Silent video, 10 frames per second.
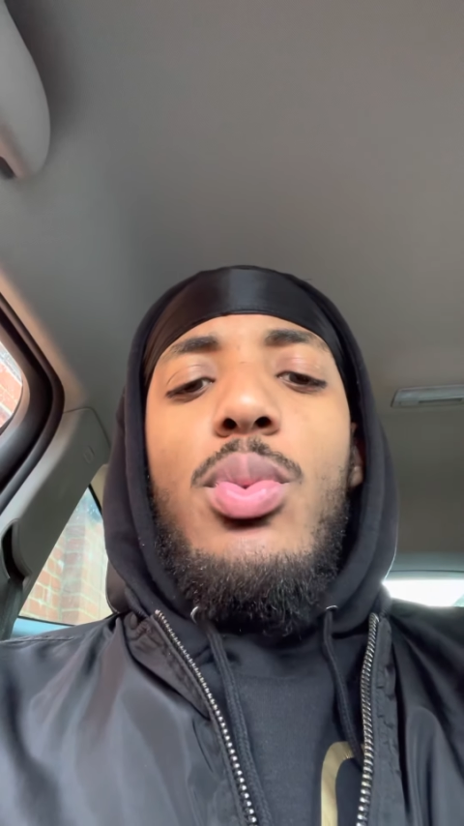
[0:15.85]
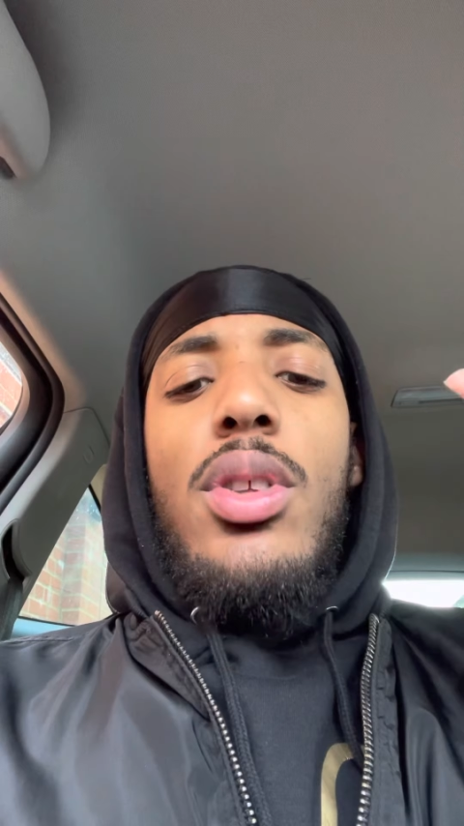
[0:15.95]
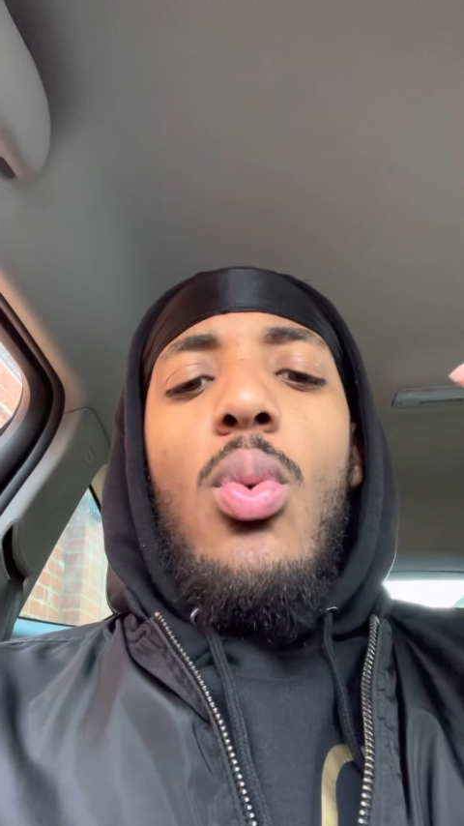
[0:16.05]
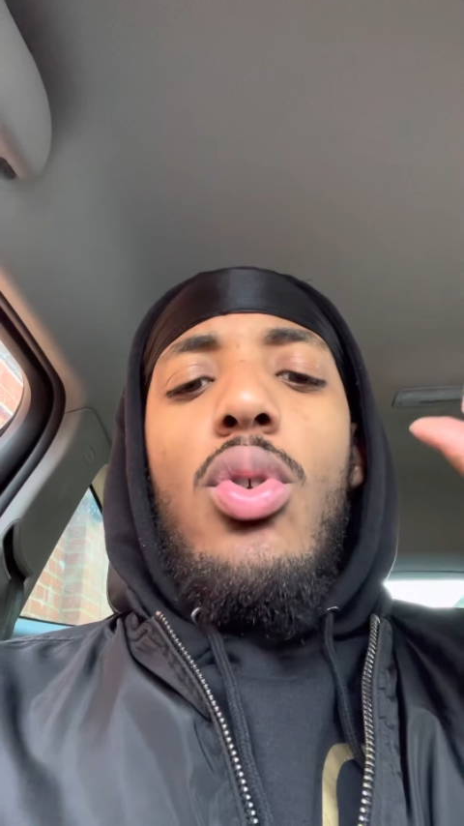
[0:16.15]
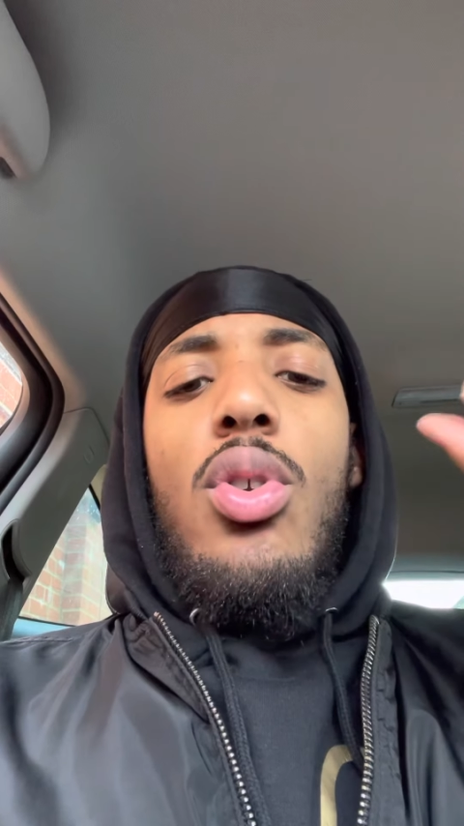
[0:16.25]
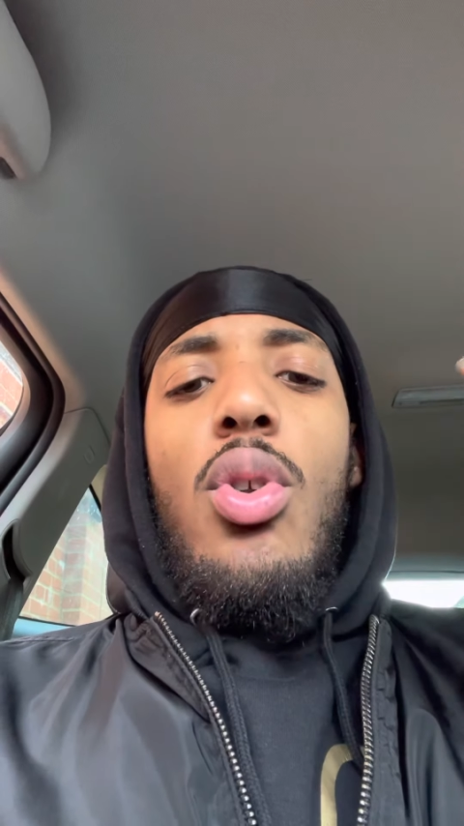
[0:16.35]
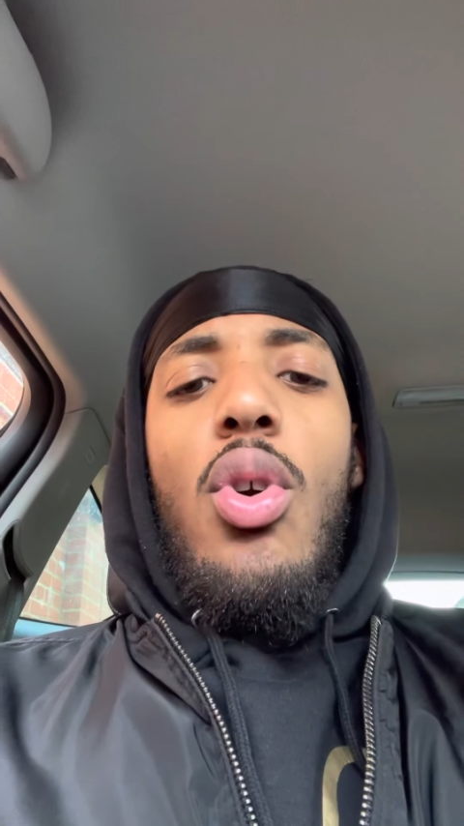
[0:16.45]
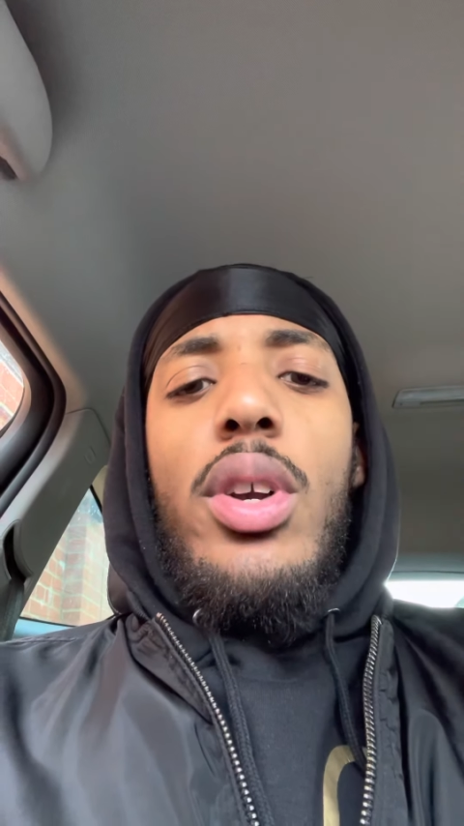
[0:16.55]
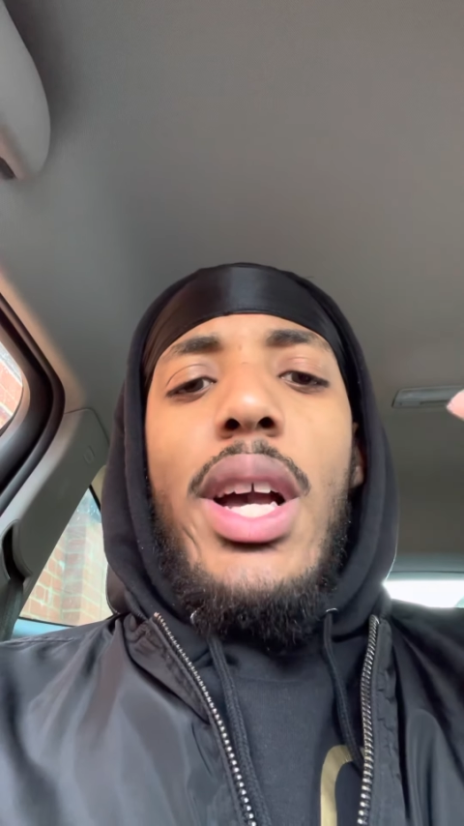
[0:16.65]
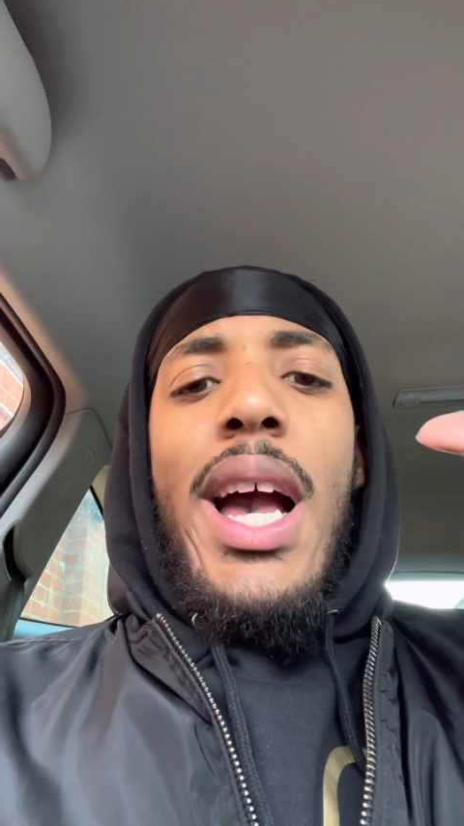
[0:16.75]
We don't
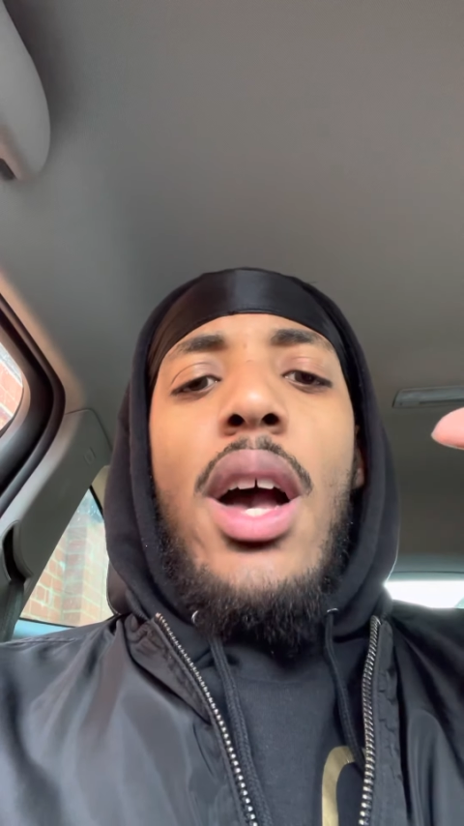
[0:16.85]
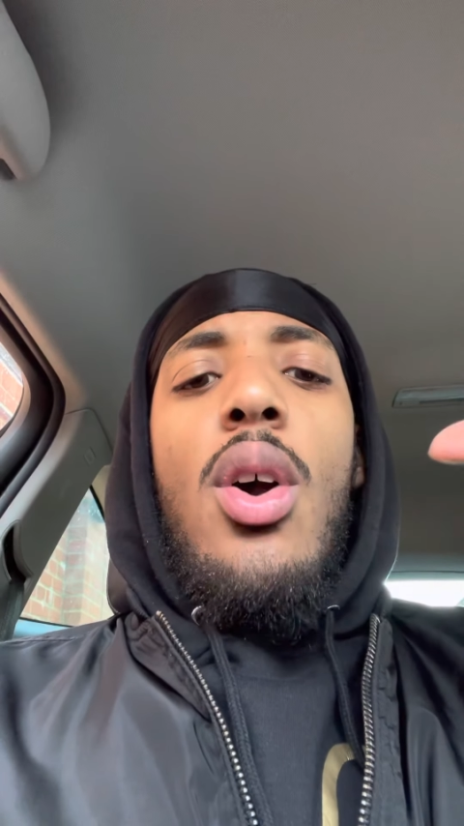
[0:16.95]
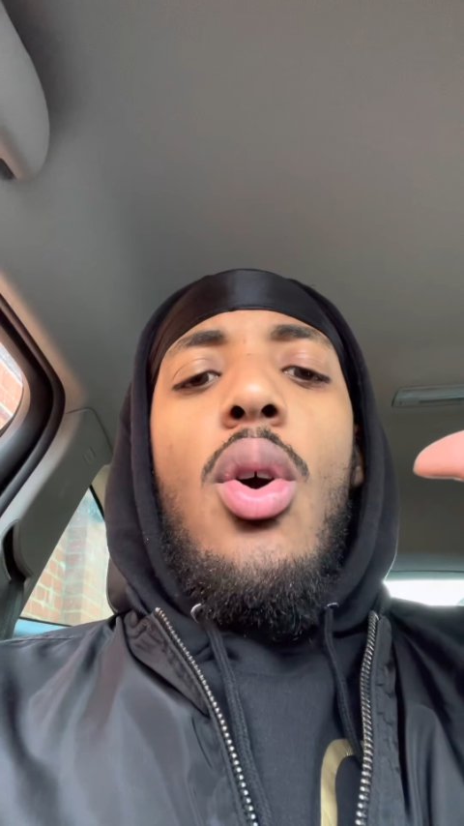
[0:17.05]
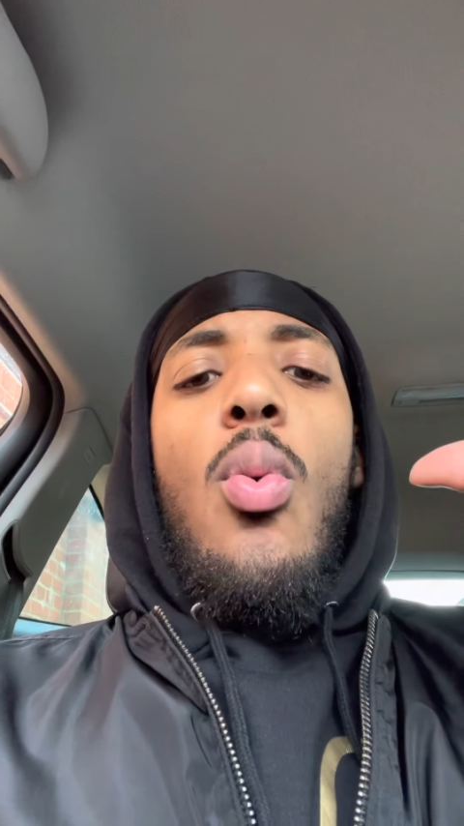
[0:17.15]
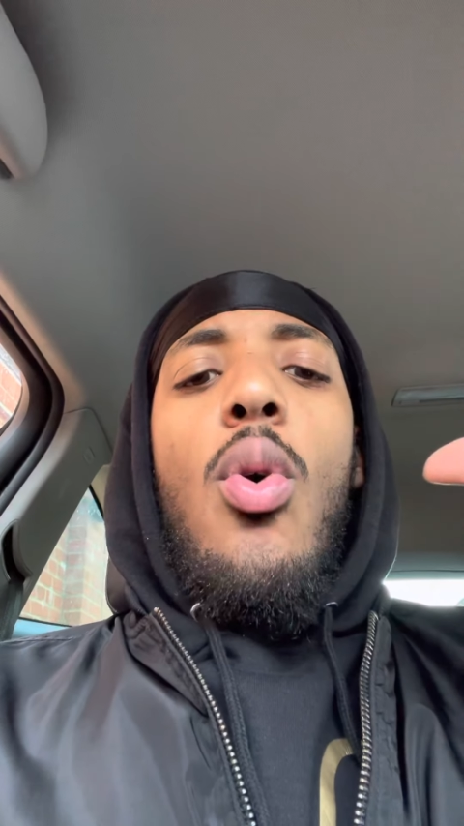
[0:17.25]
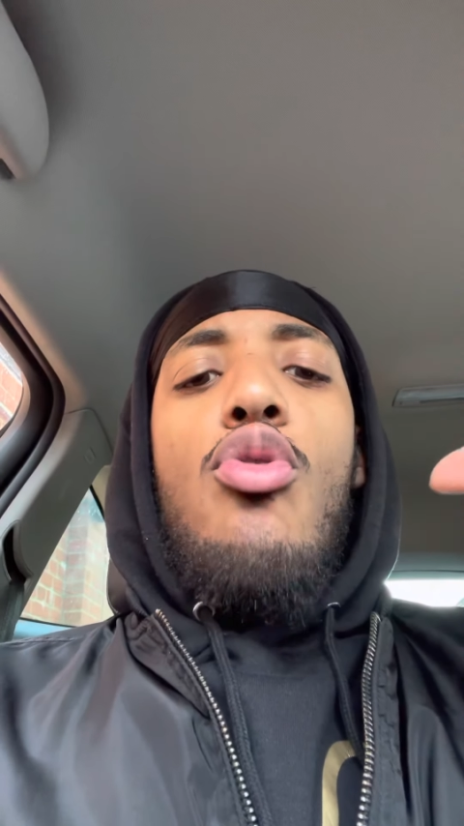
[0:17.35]
look at what